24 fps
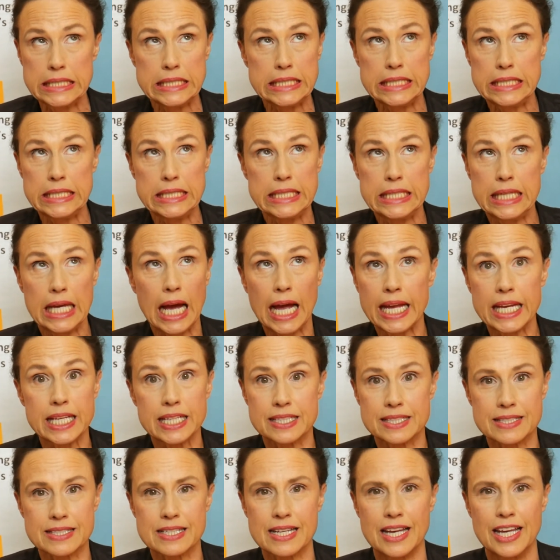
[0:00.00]

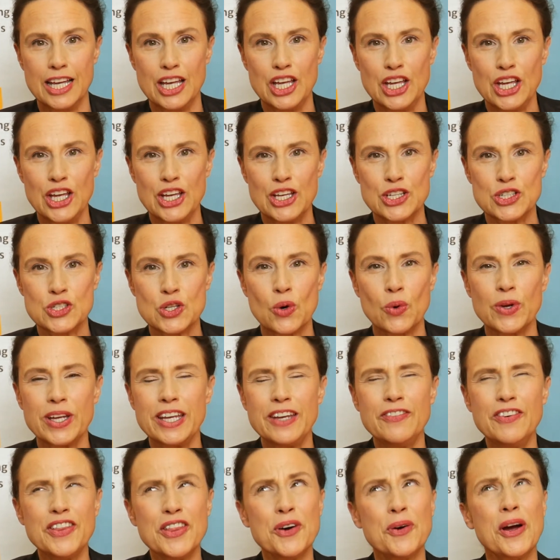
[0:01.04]
Yikes! So
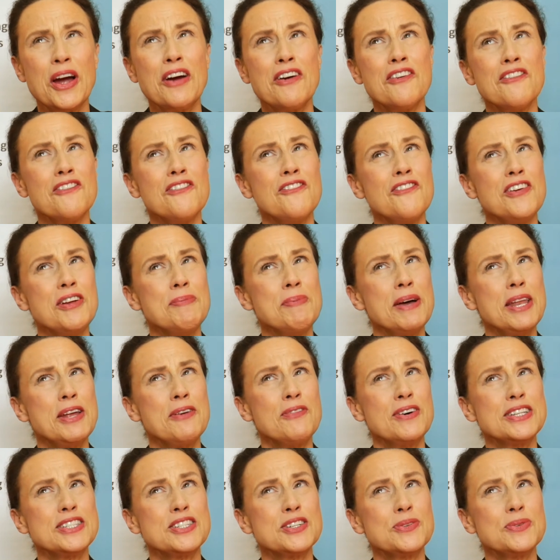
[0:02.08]
even though everybody
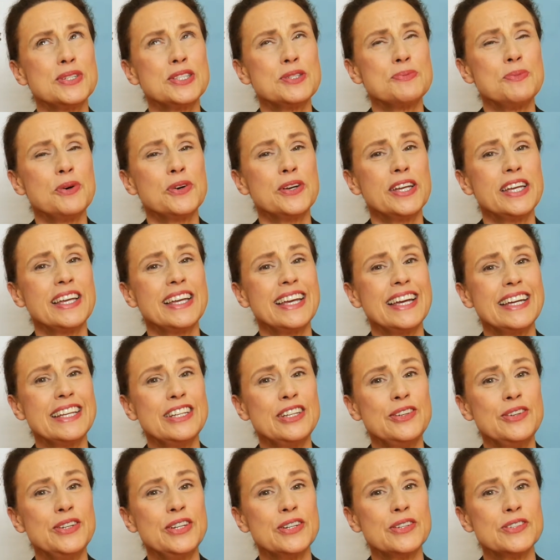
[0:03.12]
wants to quit smoking at
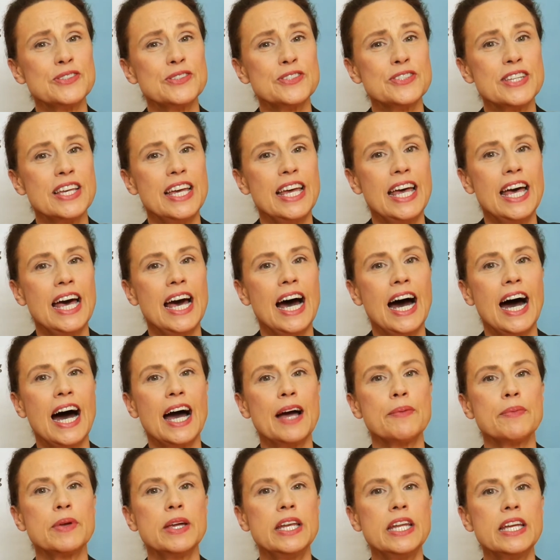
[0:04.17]
New Year's,
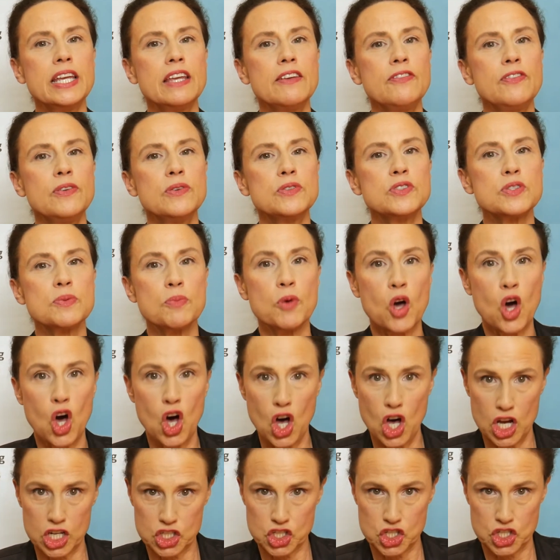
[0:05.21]
I'm going to give you some
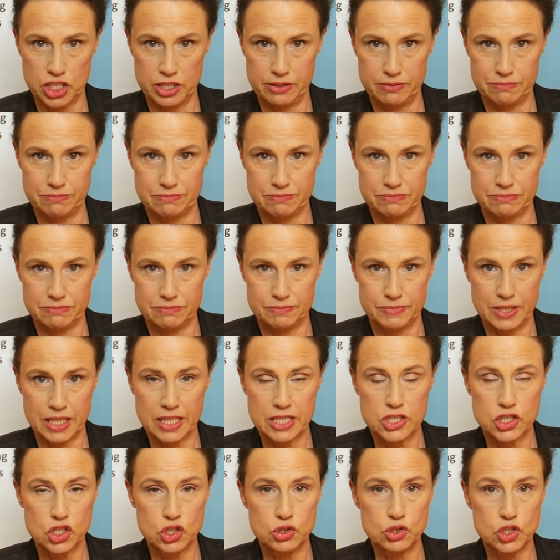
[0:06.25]
caution
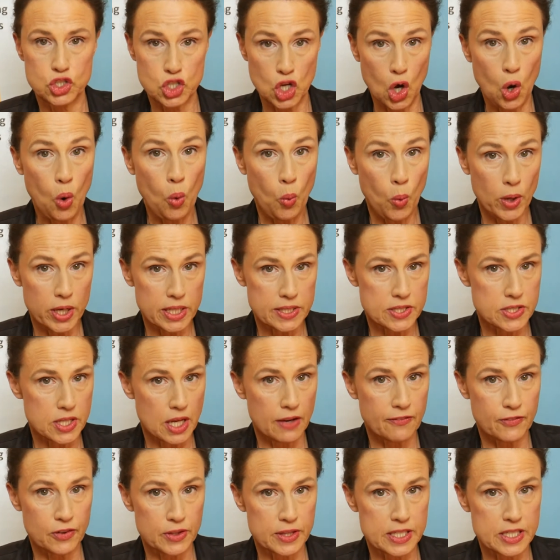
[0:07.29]
because you don't want to
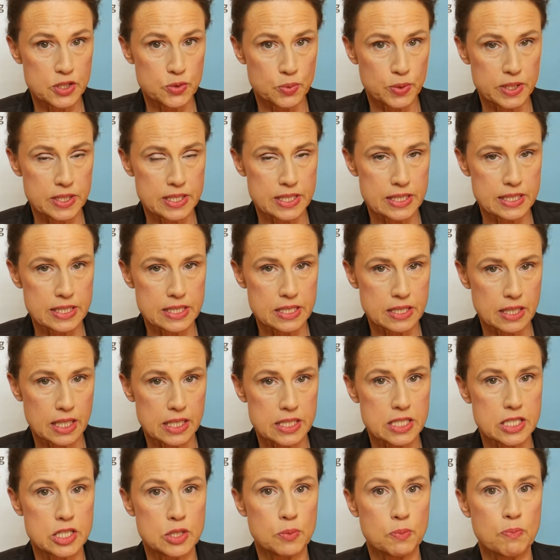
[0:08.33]
stop for these reasons
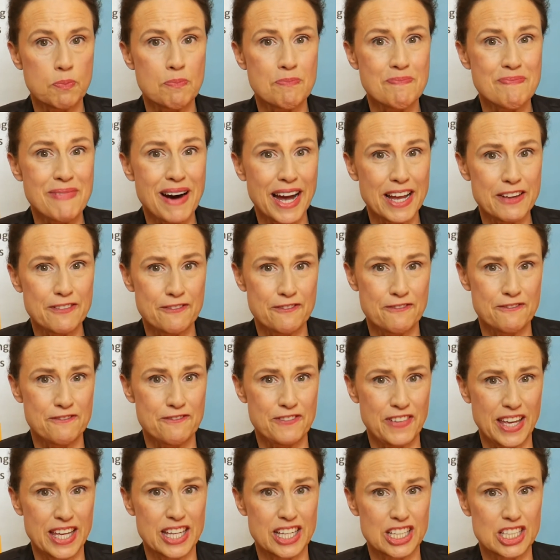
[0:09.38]
because you might
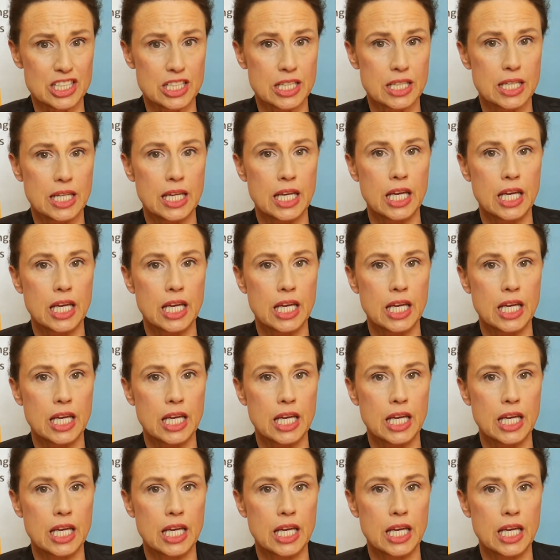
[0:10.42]
fail.